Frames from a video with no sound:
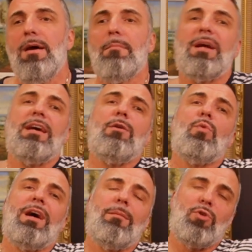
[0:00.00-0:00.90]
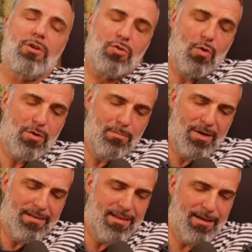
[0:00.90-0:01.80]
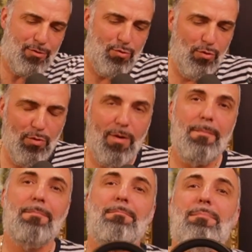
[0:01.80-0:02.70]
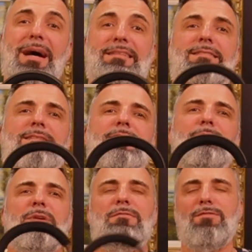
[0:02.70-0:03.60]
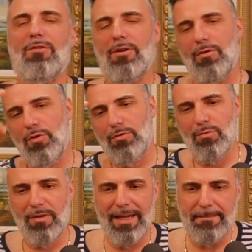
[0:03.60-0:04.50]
But anyway, I'm going to talk about that too. But before we go to that,